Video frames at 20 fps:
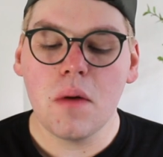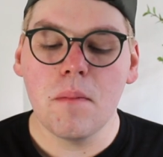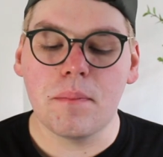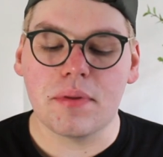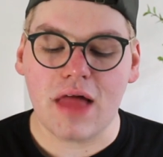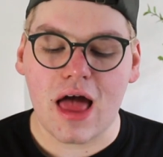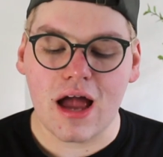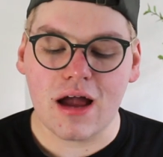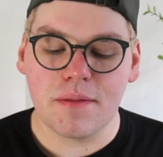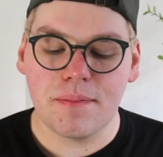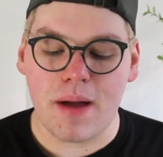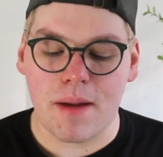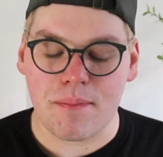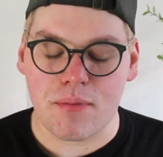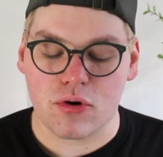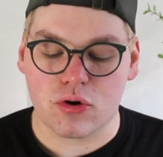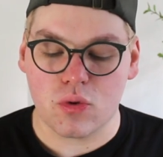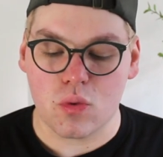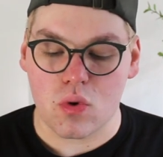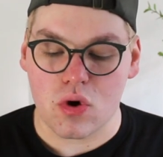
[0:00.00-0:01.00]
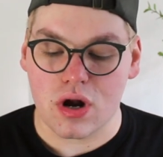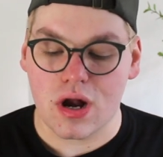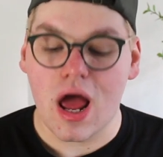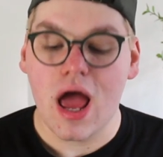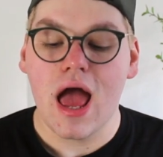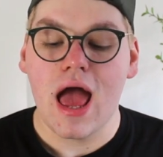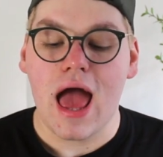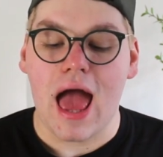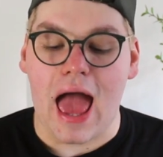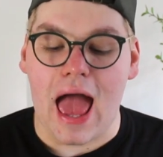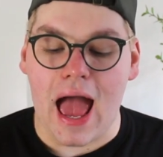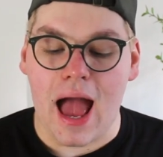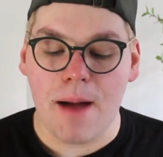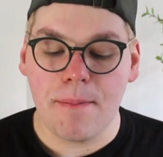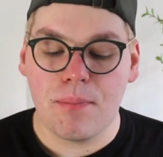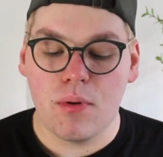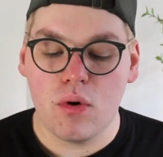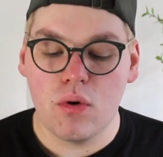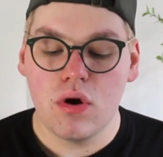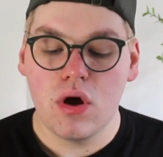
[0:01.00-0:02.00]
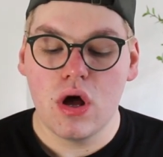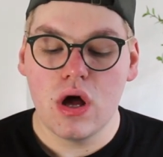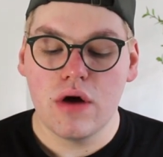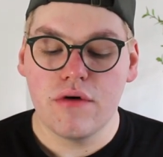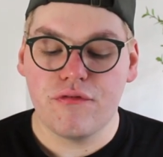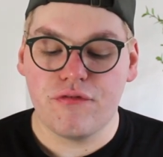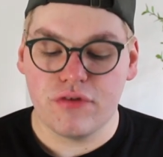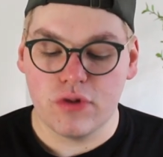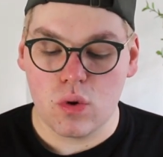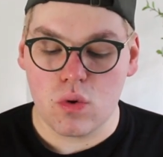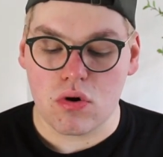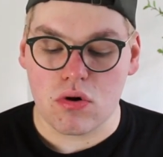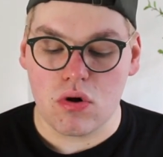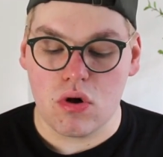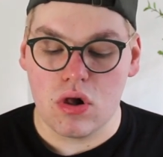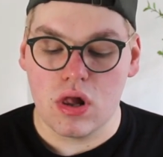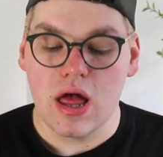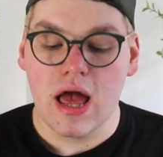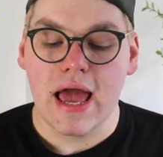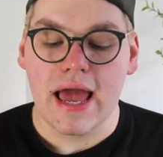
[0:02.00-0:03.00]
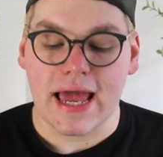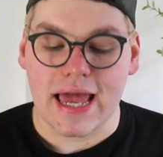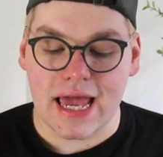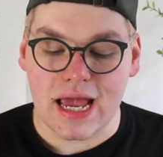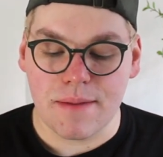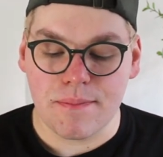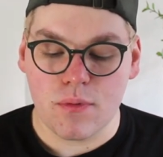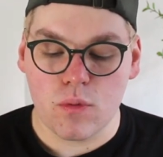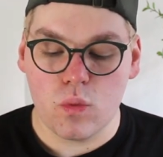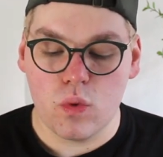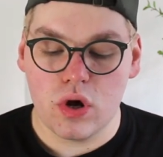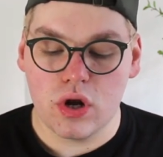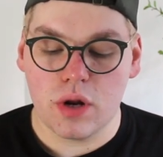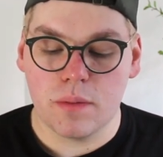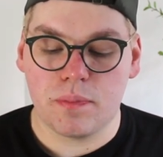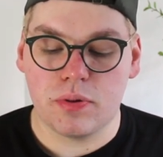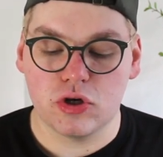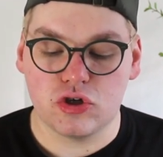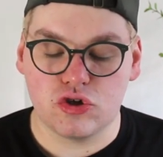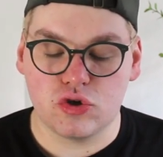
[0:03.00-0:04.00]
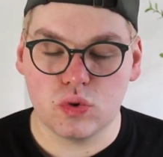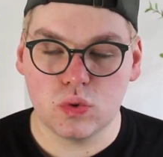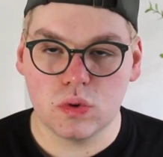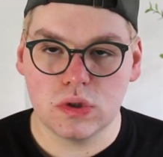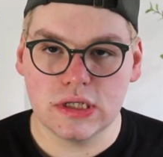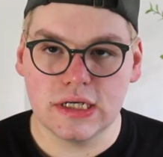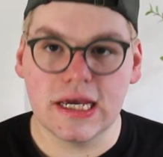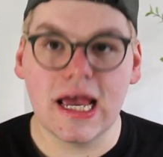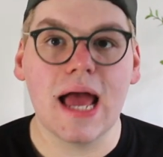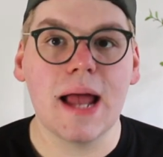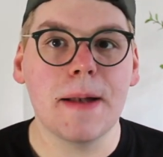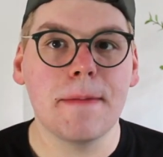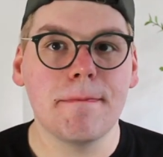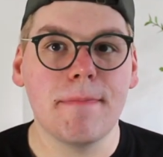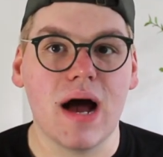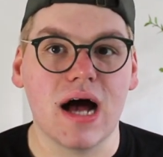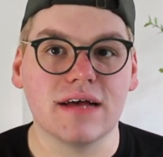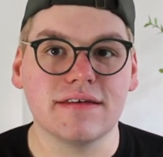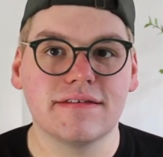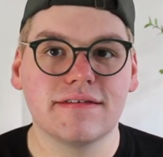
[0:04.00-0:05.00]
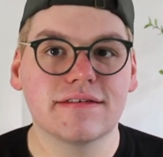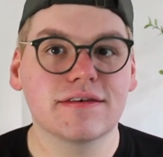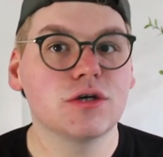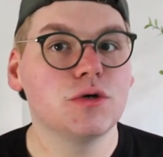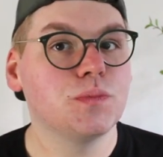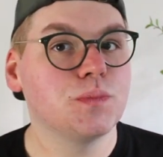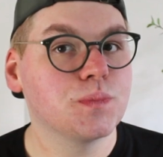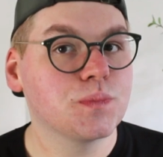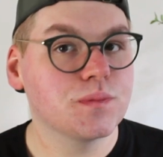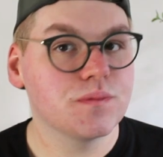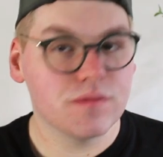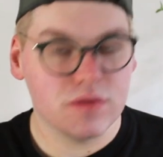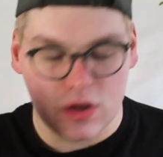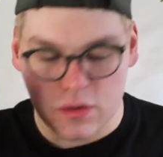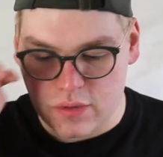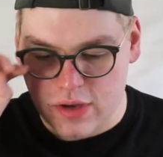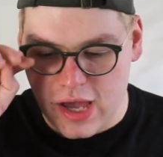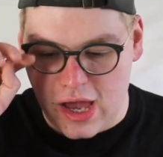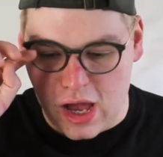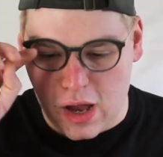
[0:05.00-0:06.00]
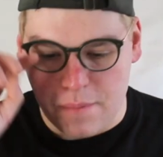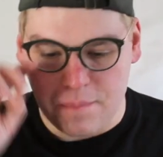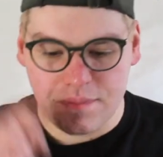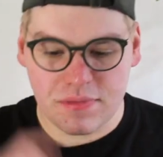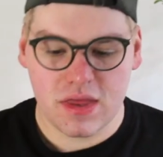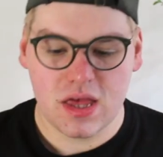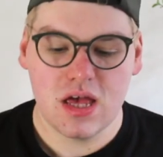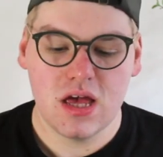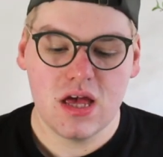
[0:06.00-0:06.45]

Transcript: black peppercorn, apple, floral, amberwood, patchouli, and musk. Okay.